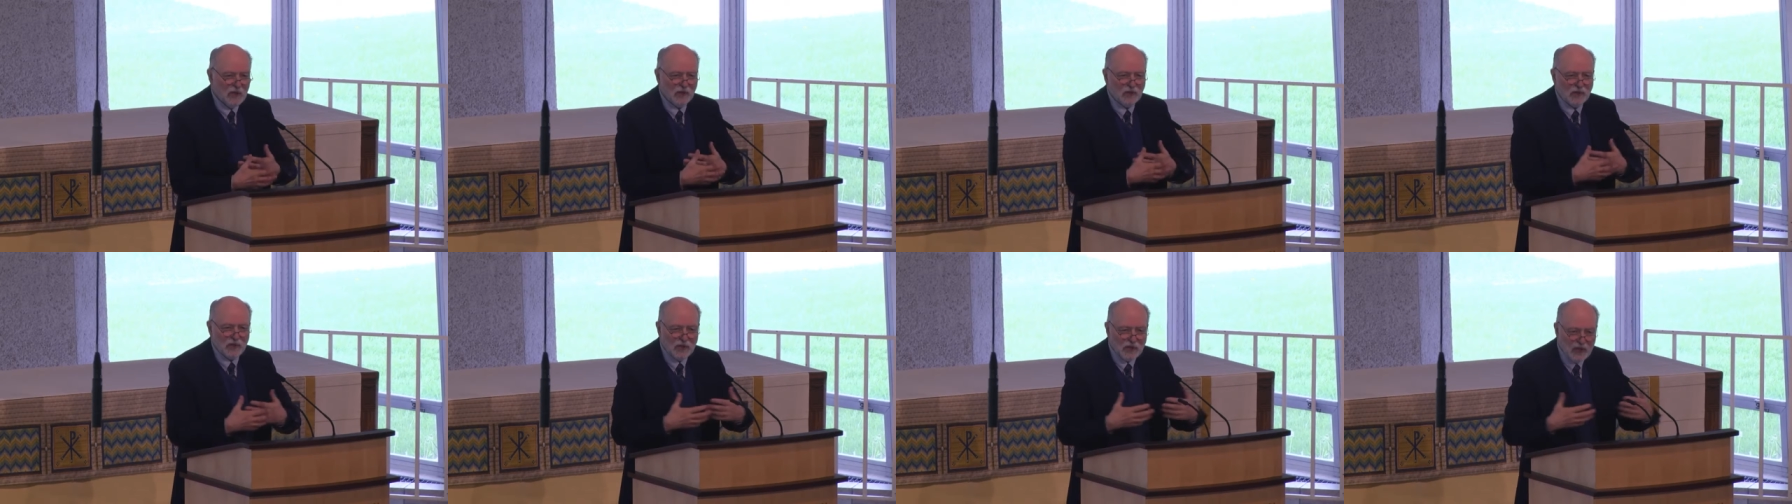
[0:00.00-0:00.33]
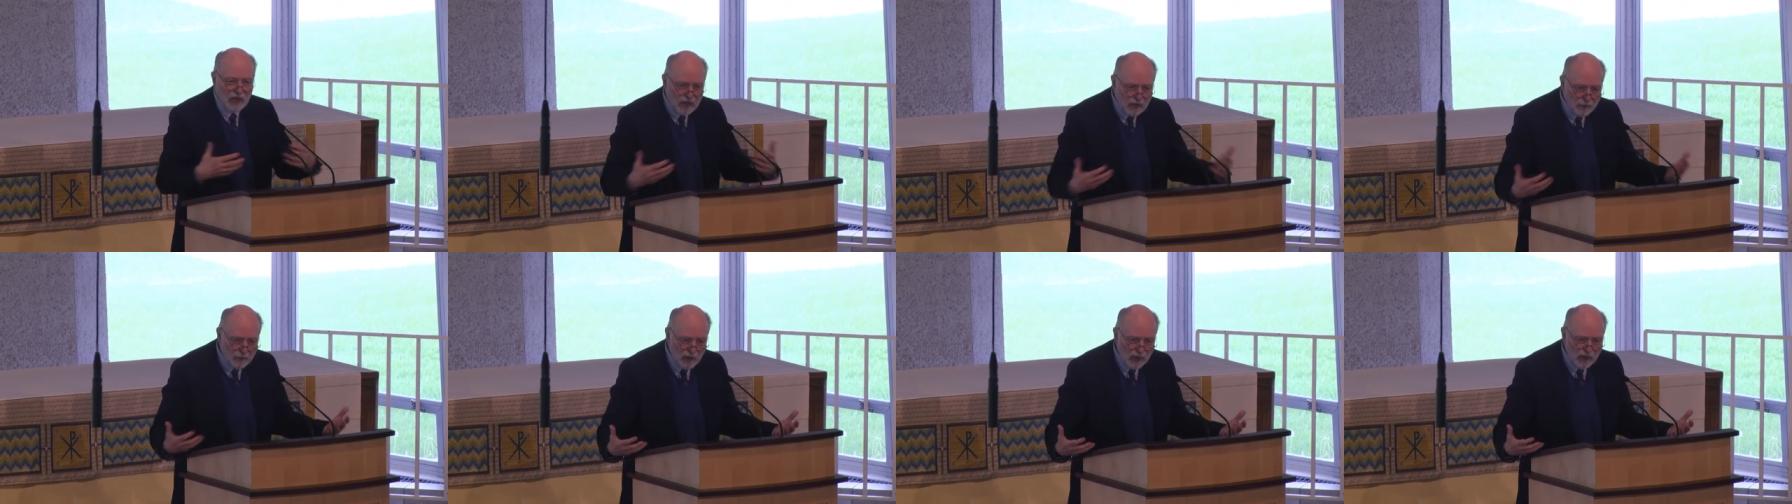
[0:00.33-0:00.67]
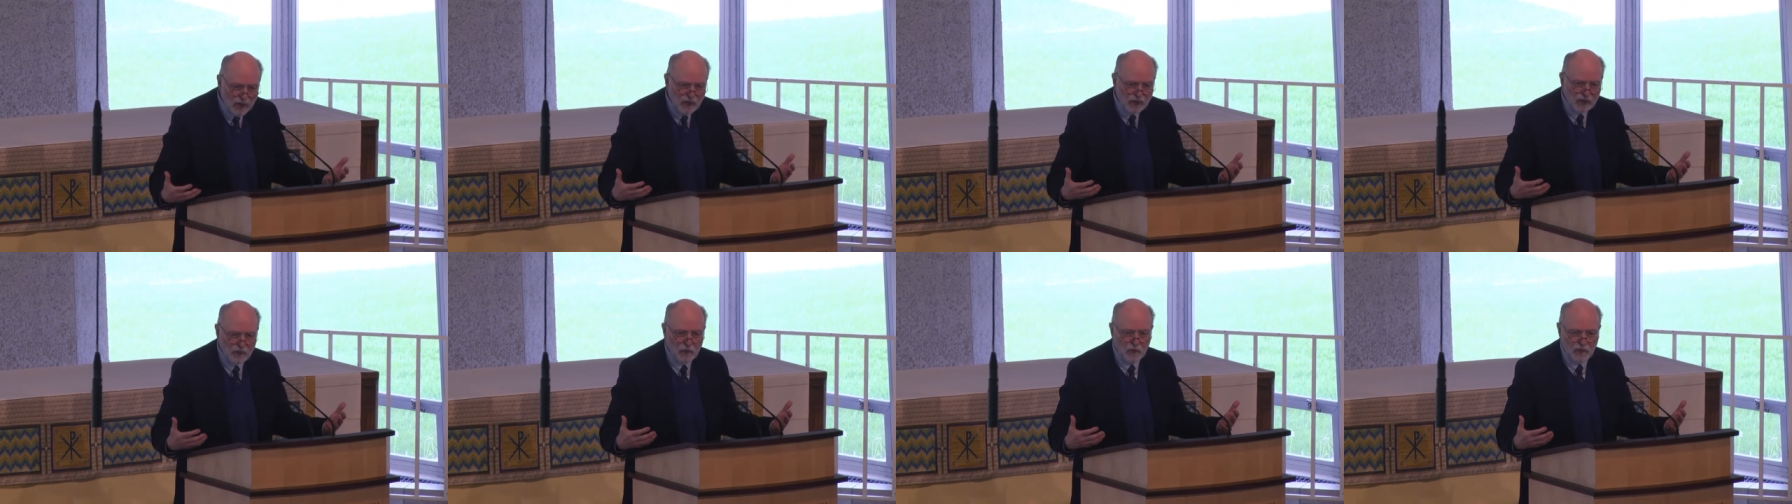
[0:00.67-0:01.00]
our
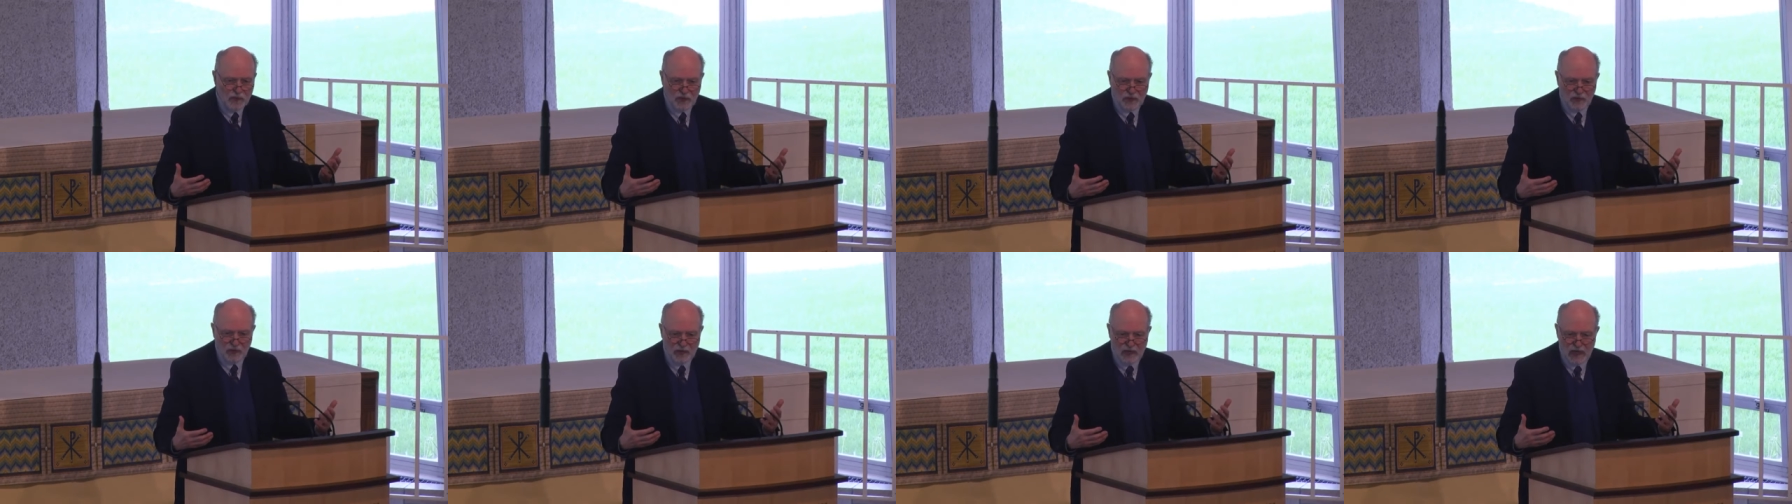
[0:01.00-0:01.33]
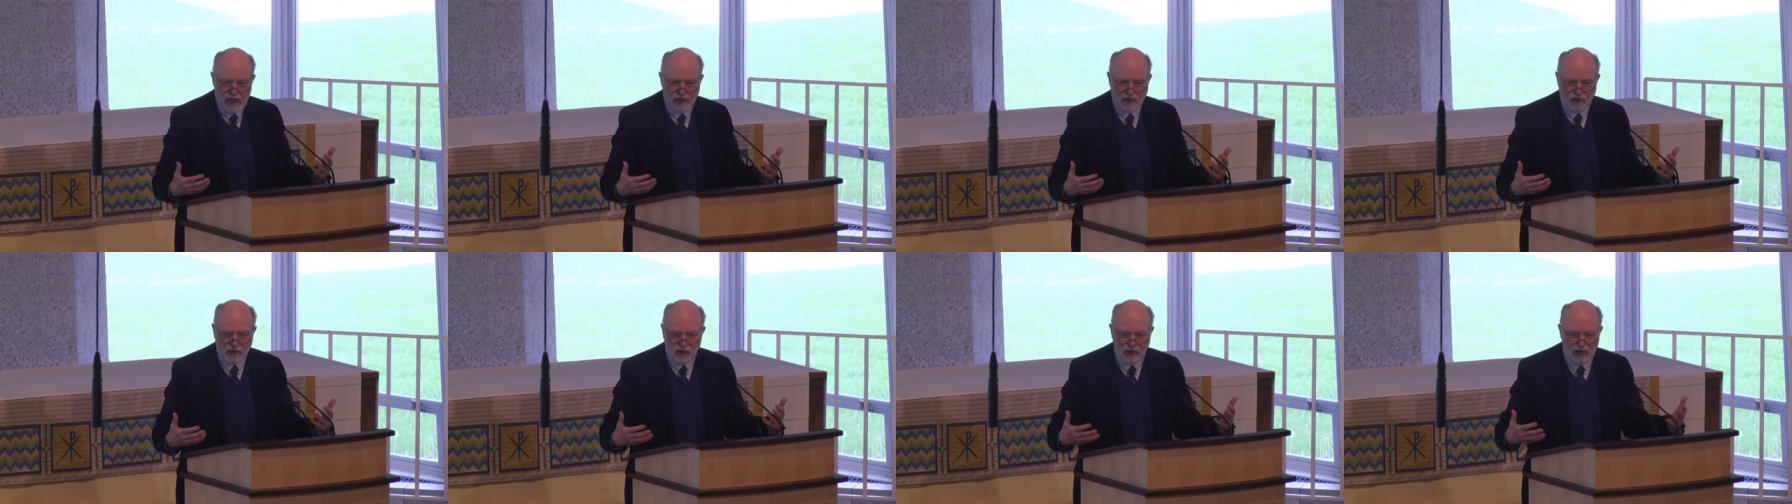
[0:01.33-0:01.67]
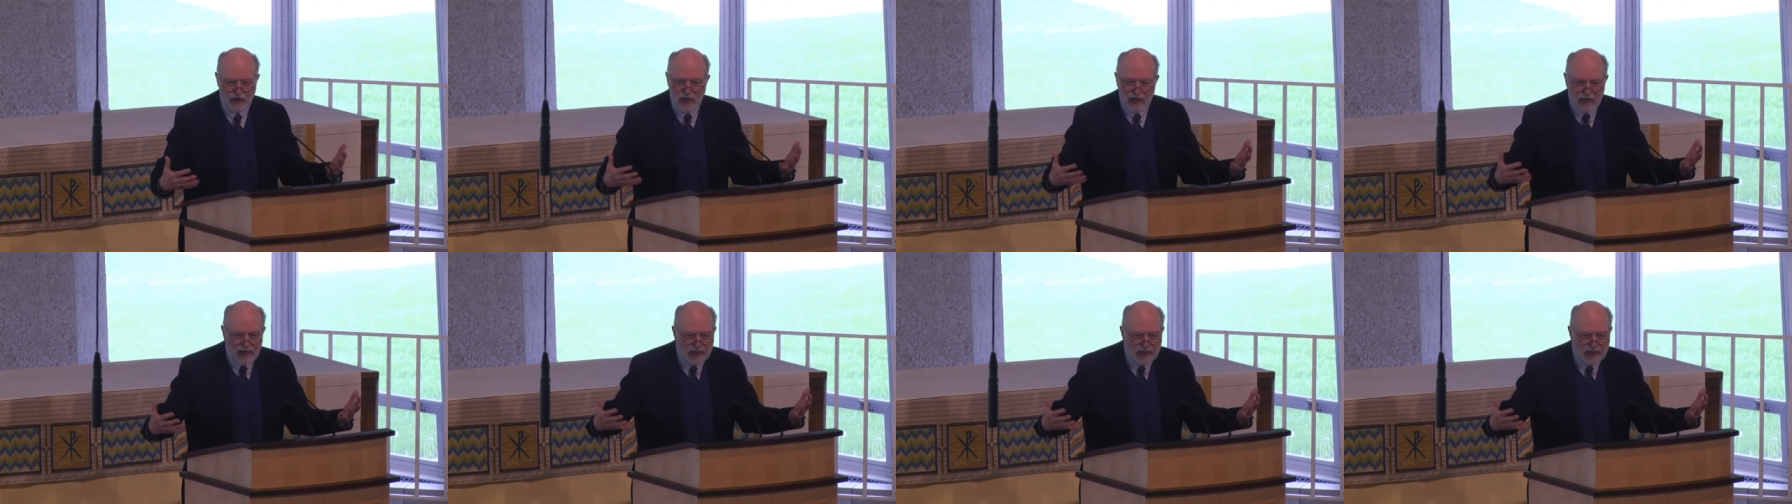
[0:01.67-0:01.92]
celebration with creation